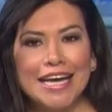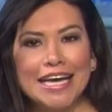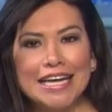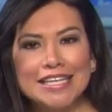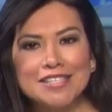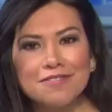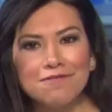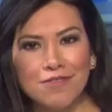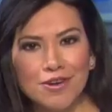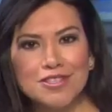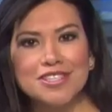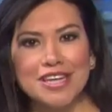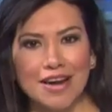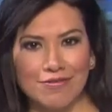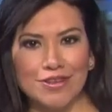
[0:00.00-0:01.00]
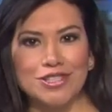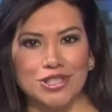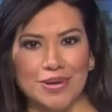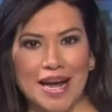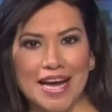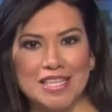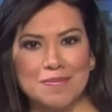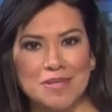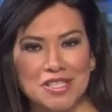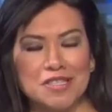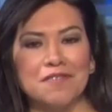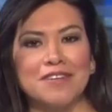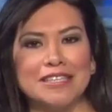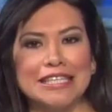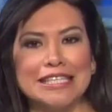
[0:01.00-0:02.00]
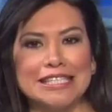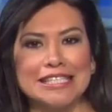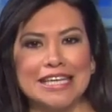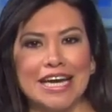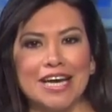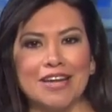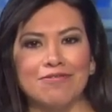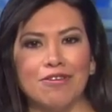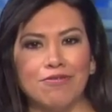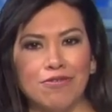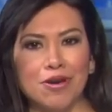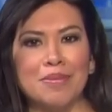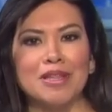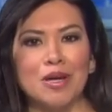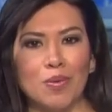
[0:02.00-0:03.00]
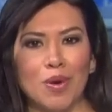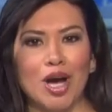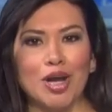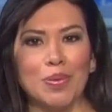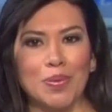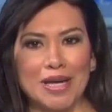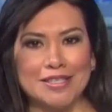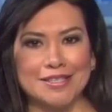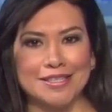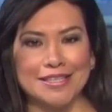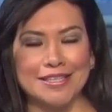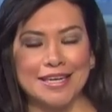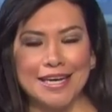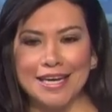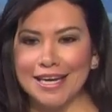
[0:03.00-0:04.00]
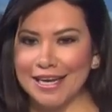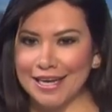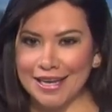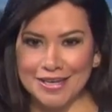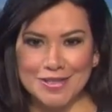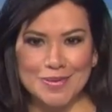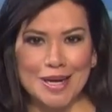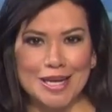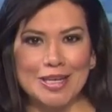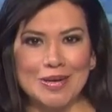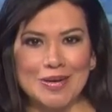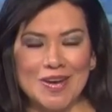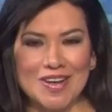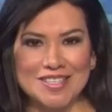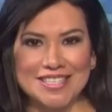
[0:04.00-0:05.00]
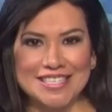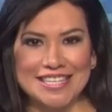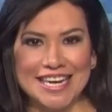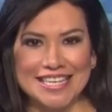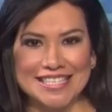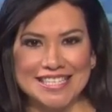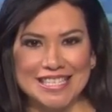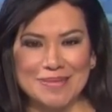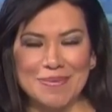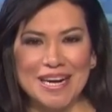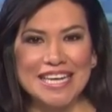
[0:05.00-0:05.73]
It is the first ever track specifically designed for Formula One racing, and it's right here in Austin, Texas.